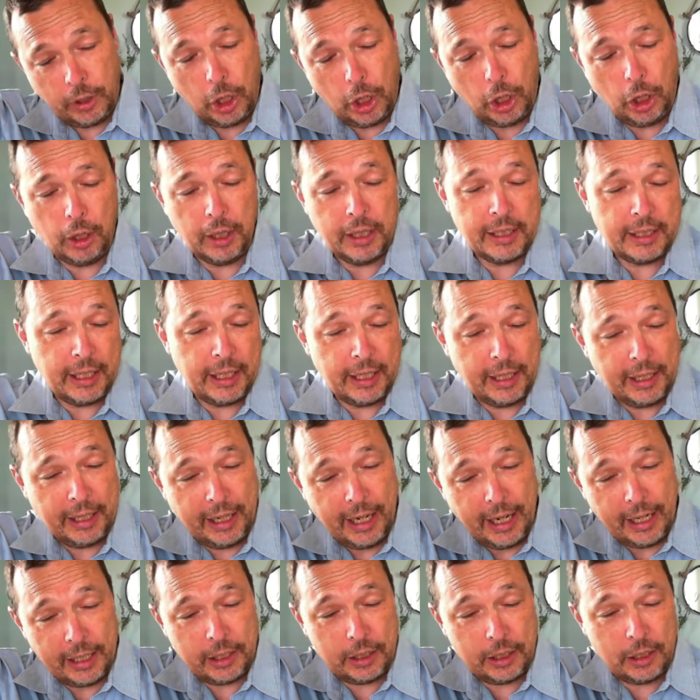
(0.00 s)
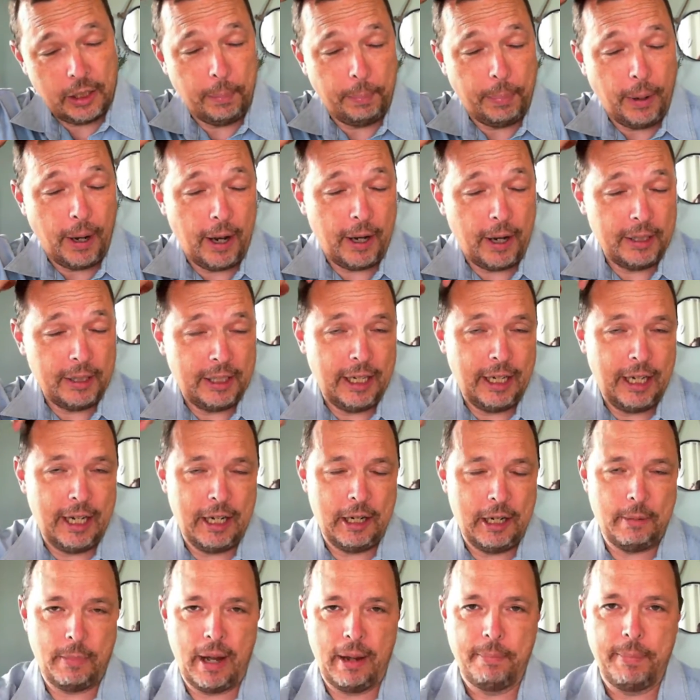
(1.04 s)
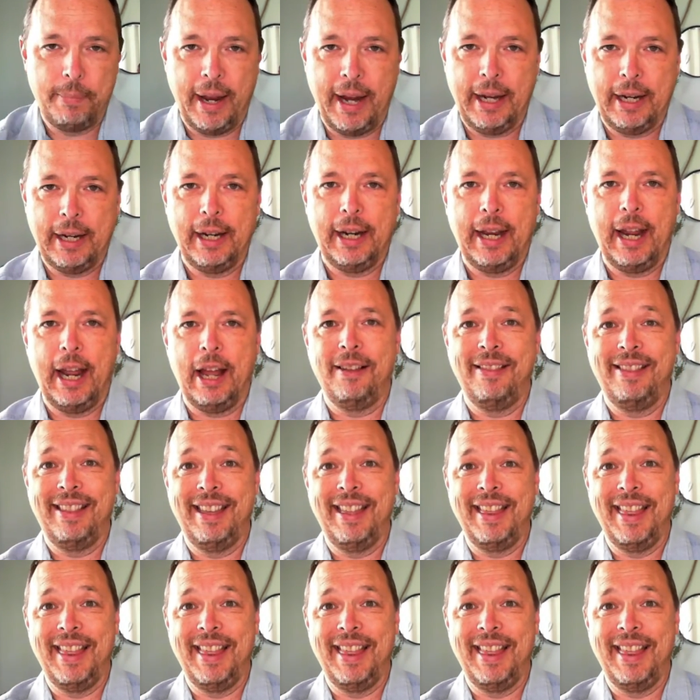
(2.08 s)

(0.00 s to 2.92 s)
currency that gets deposited into my bank account,